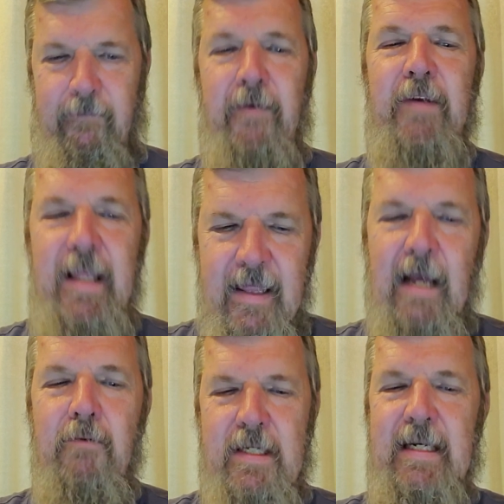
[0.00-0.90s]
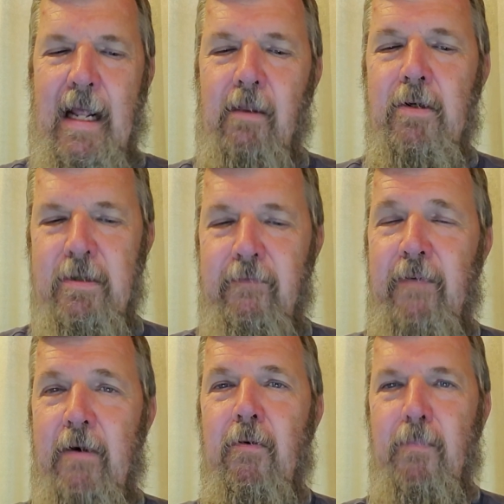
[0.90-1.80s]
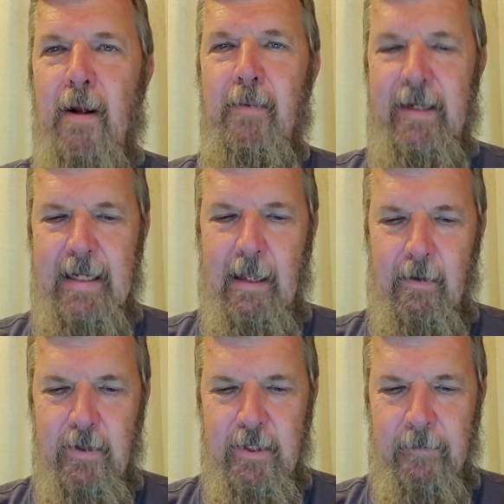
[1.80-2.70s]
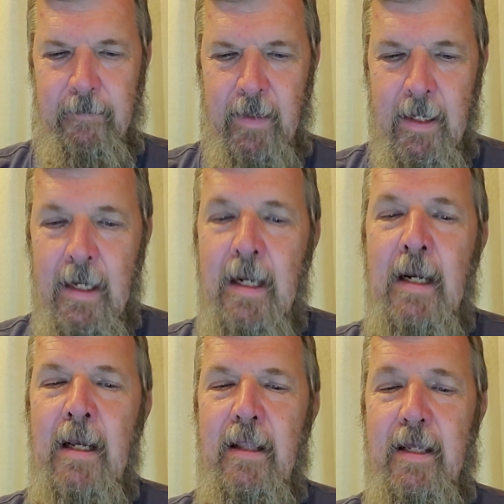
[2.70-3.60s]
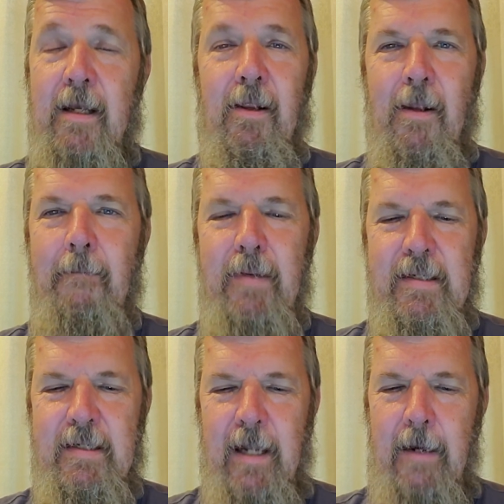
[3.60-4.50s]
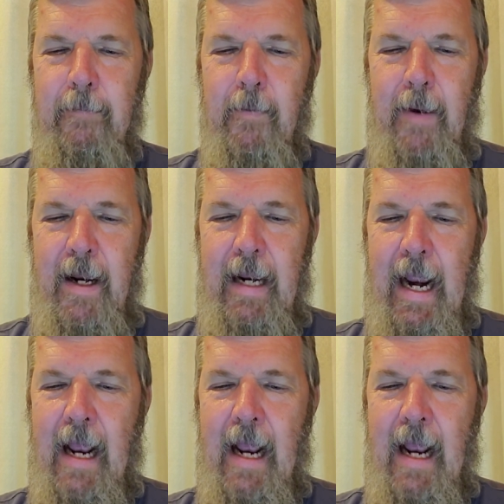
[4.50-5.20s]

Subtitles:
$50,000 in federal public dollars. The Columbus Diaper Bank